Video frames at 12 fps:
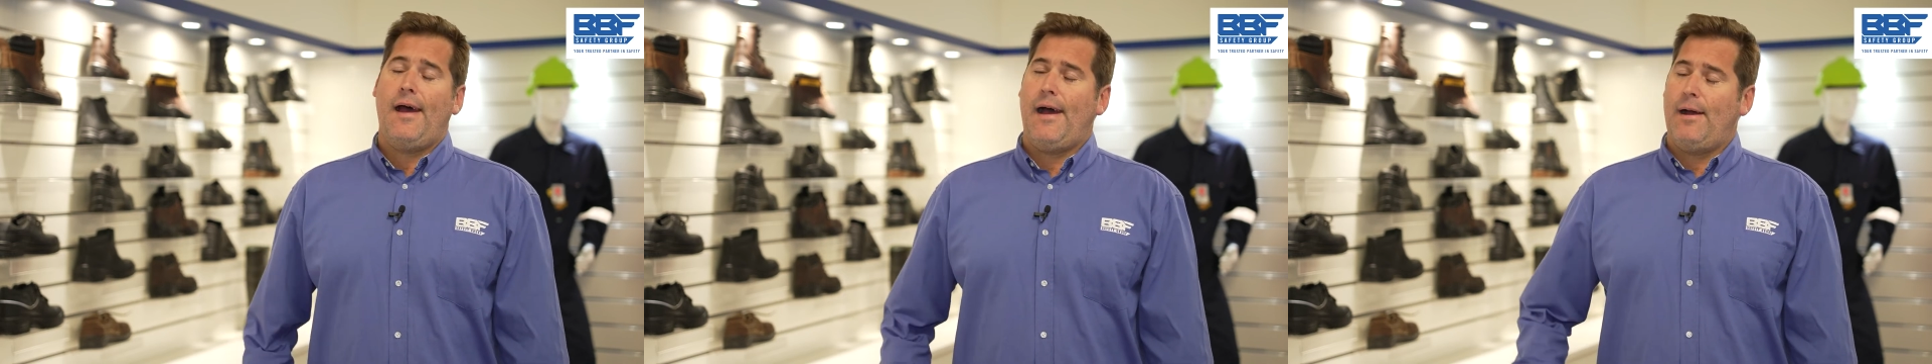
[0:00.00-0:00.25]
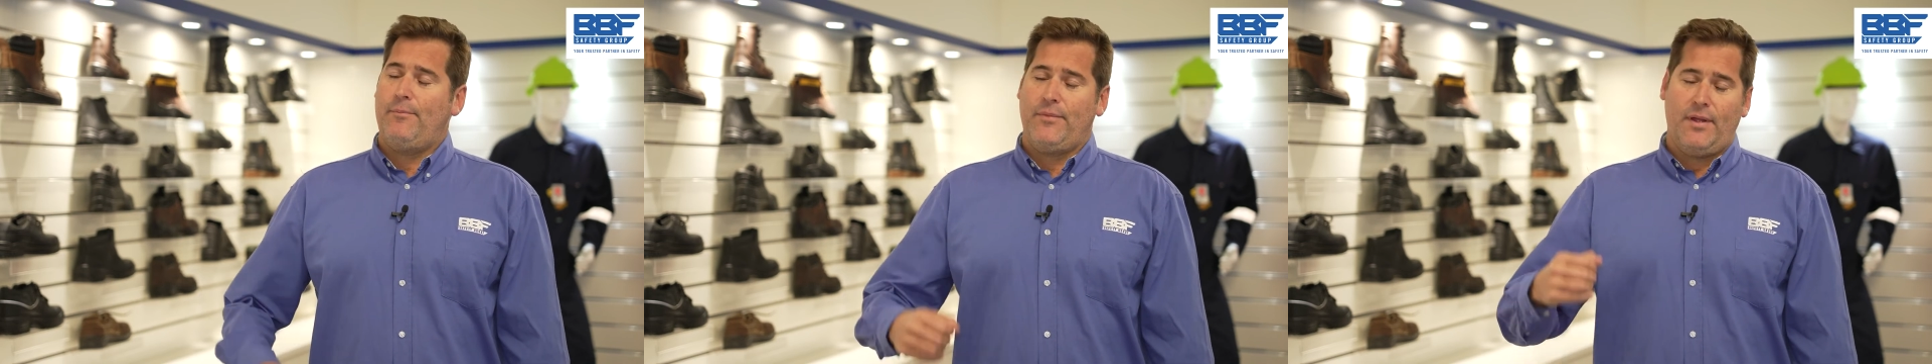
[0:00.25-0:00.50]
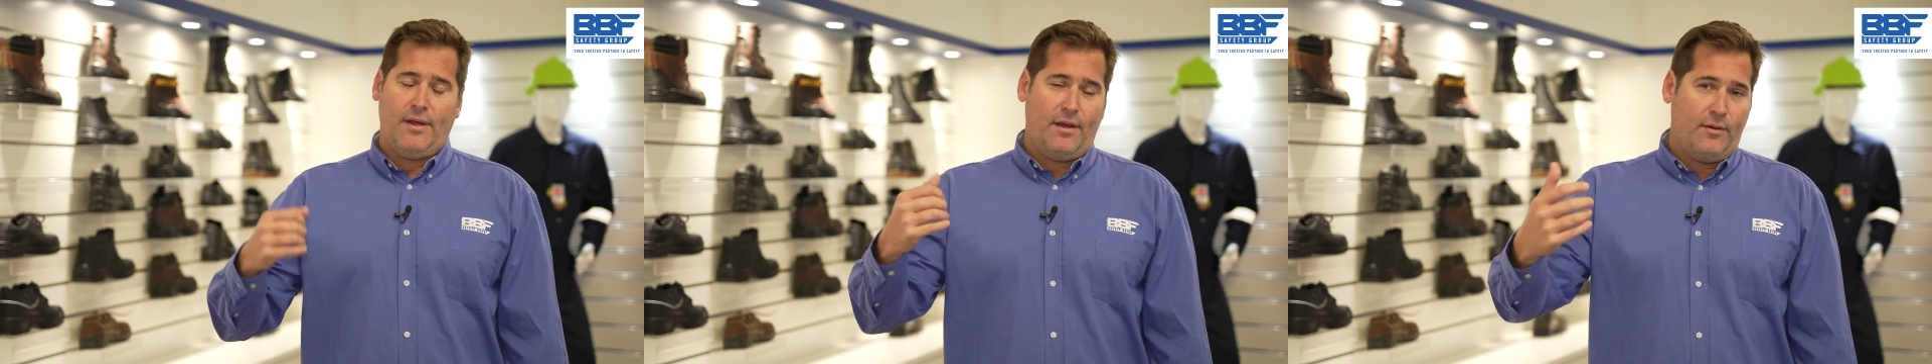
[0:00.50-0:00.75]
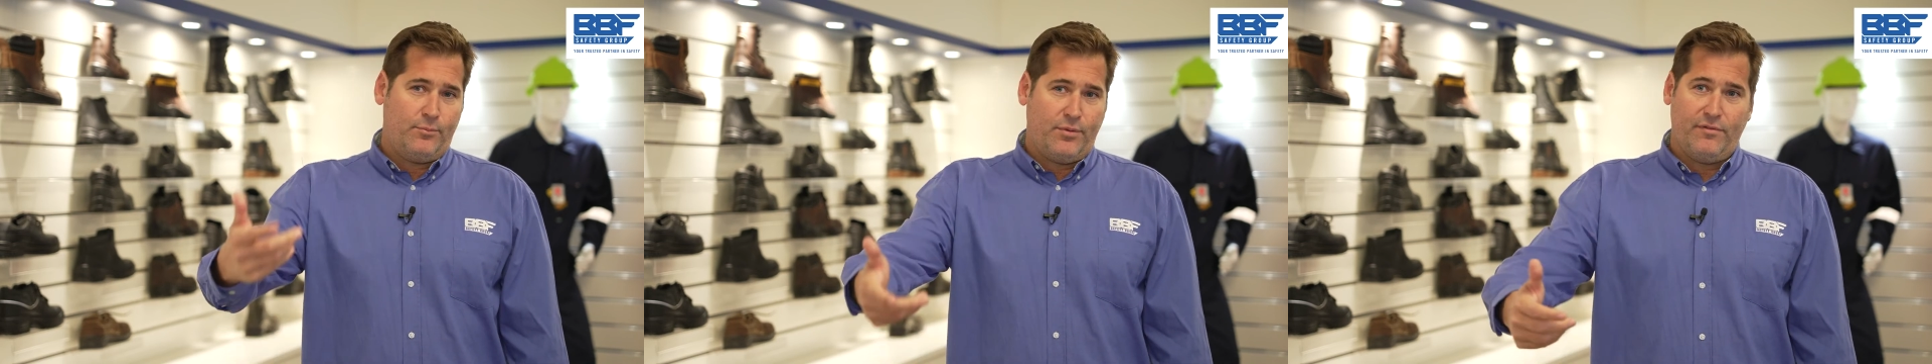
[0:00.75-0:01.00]

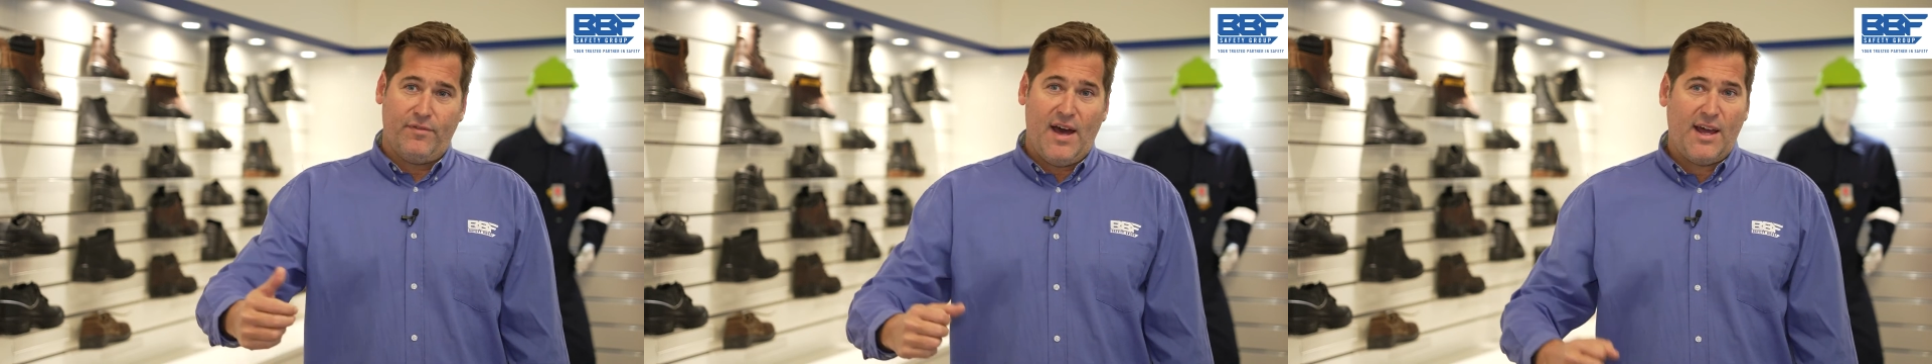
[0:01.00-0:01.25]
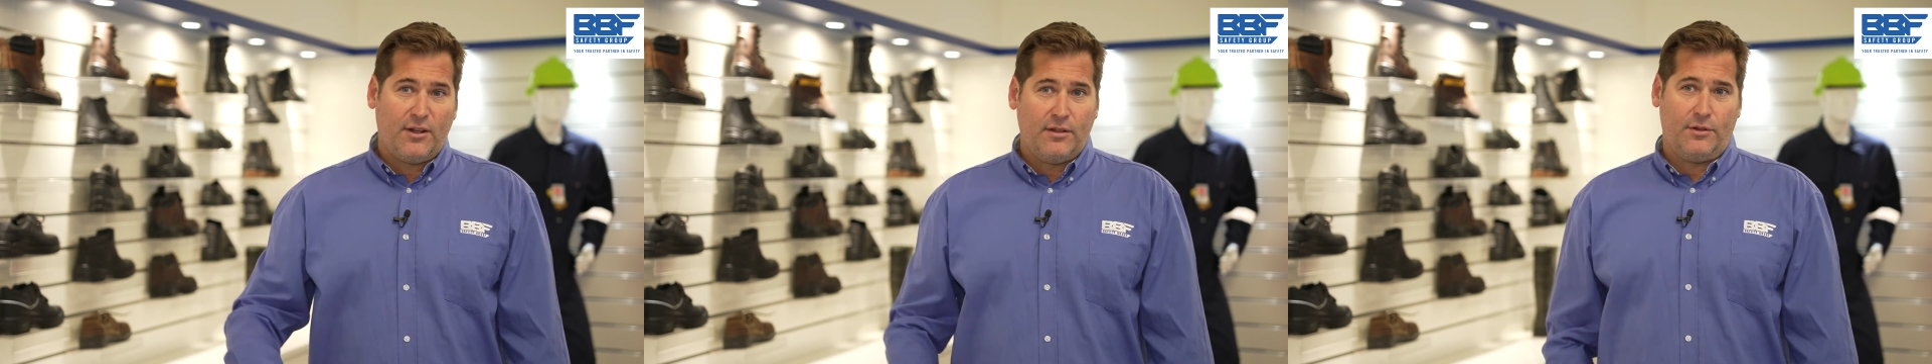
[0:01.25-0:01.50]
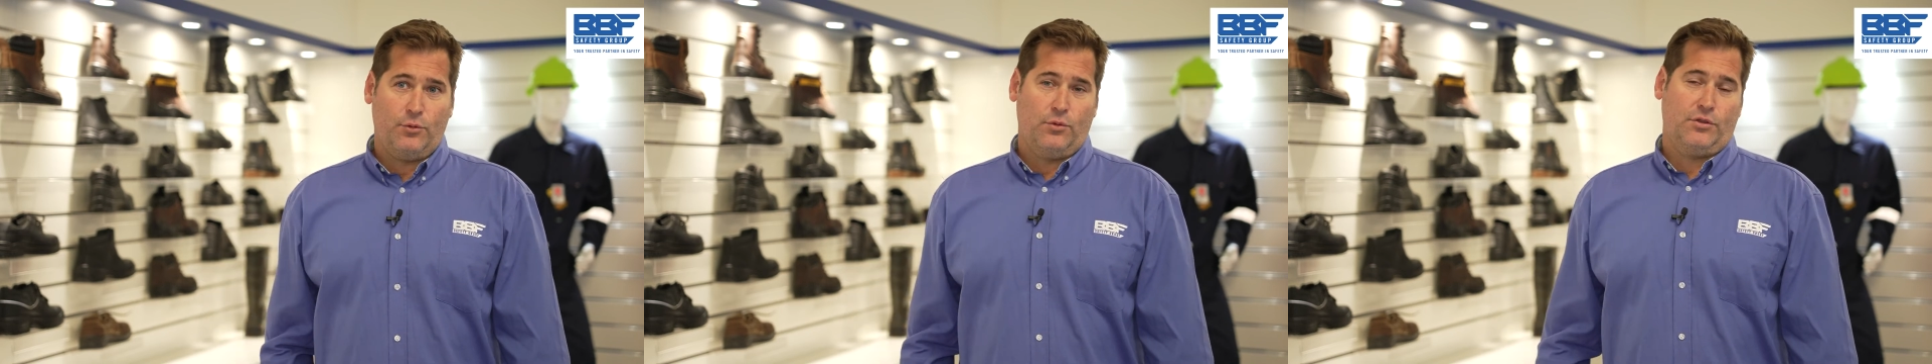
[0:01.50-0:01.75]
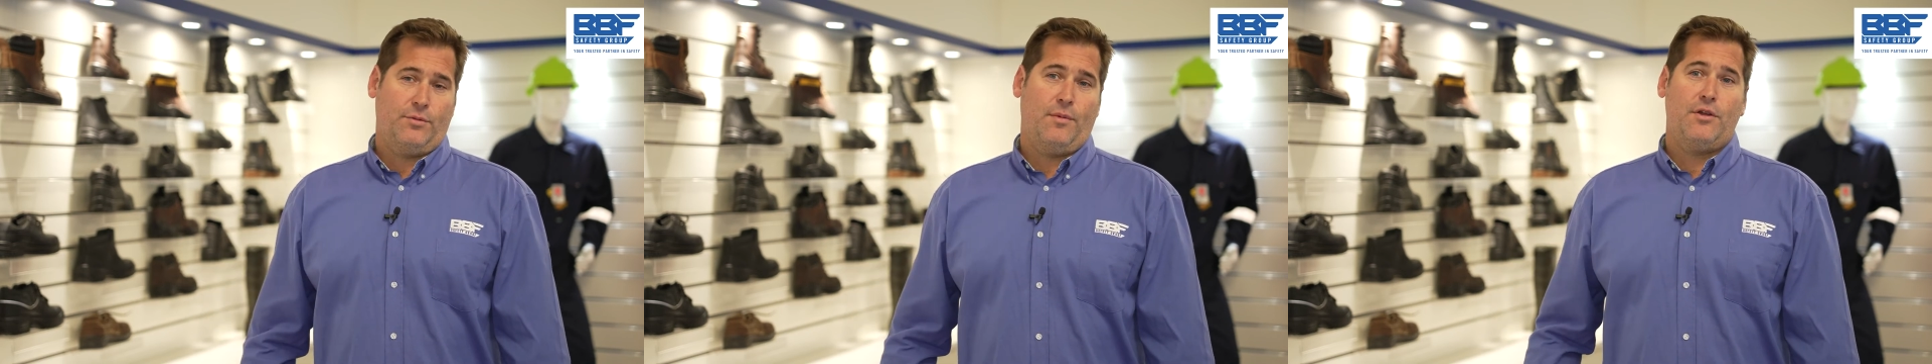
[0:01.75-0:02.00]
vinyl and
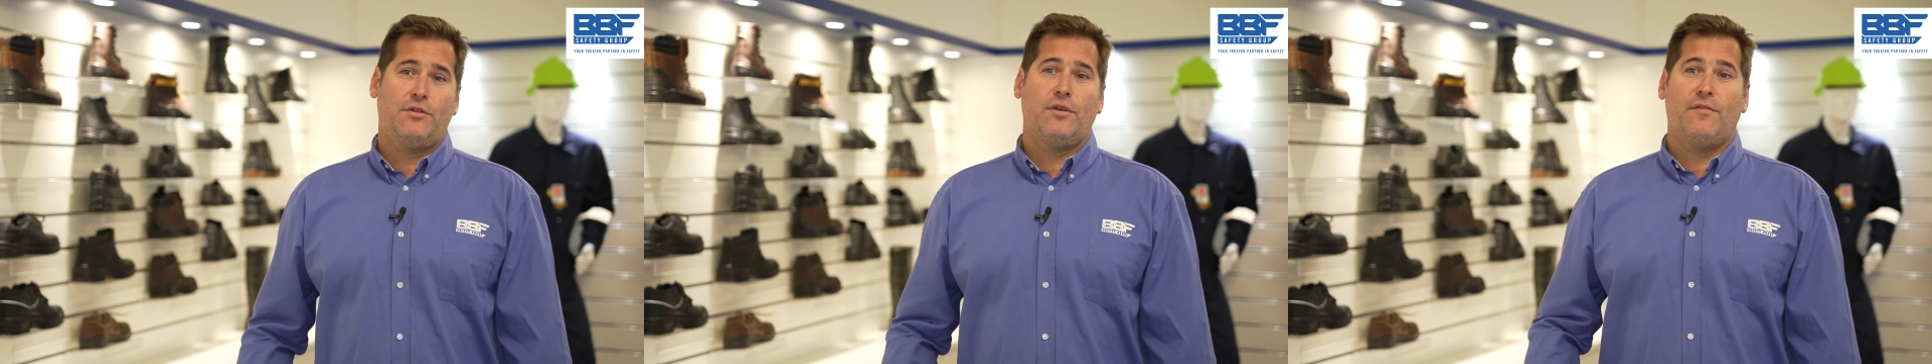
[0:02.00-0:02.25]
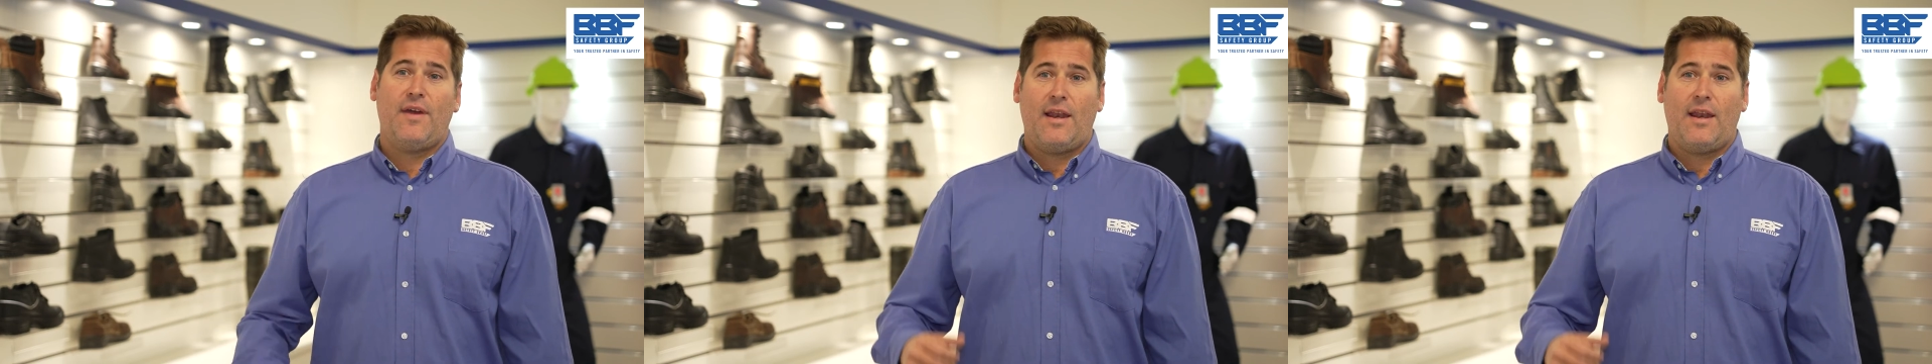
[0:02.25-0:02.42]
automotive,